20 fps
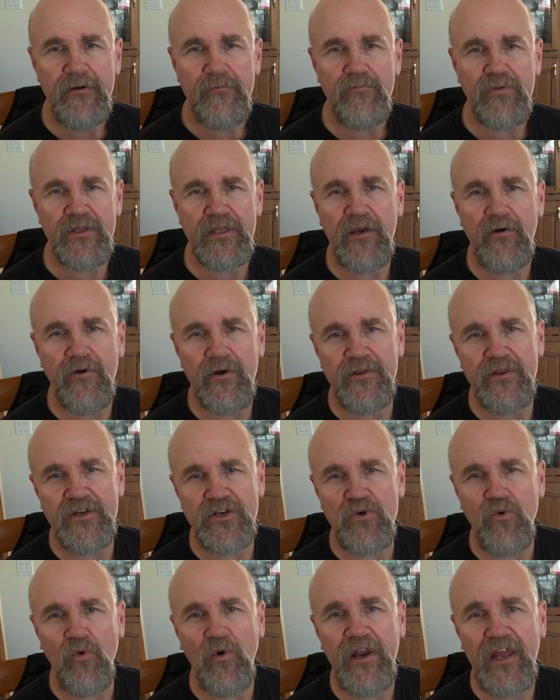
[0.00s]
but they were in the
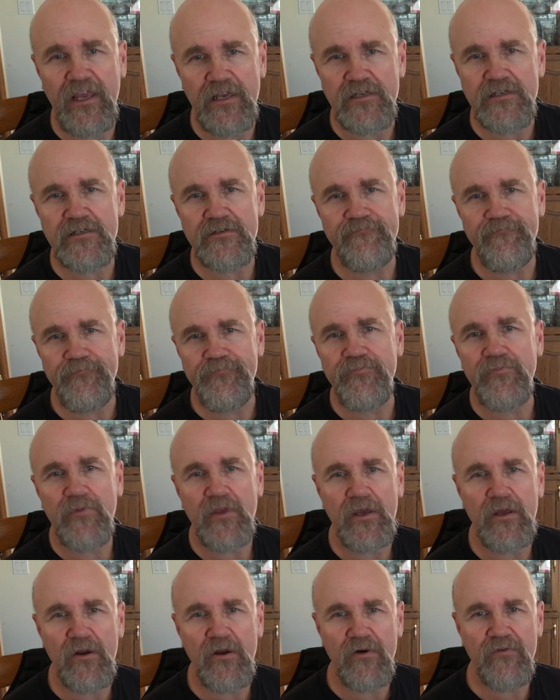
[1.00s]
20s,
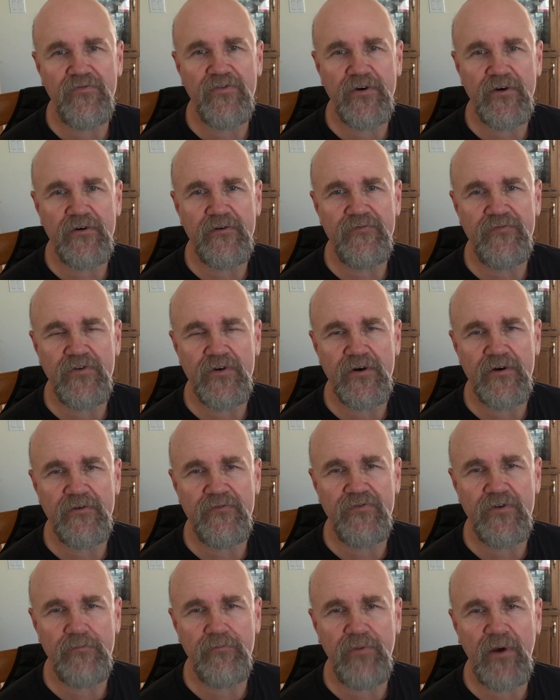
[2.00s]
you know, for, for
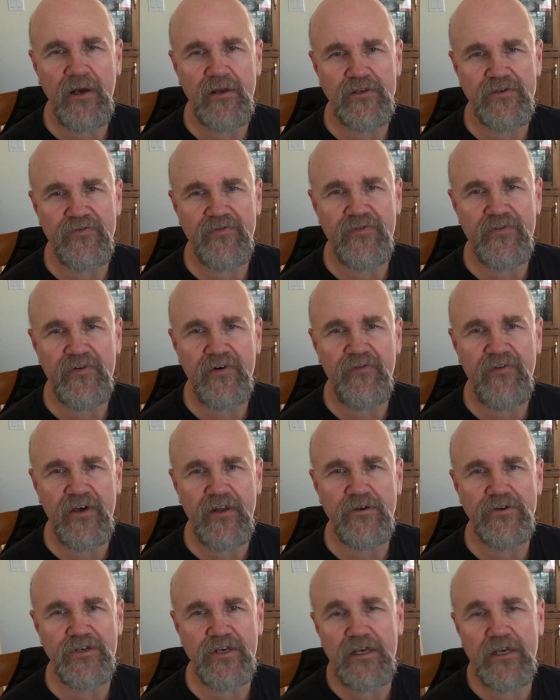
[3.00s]
foot pounds of, of
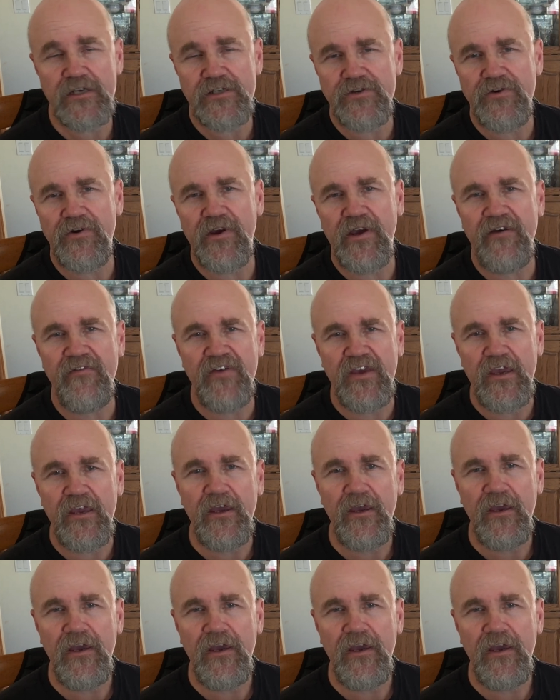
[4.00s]
energy because they're heavy.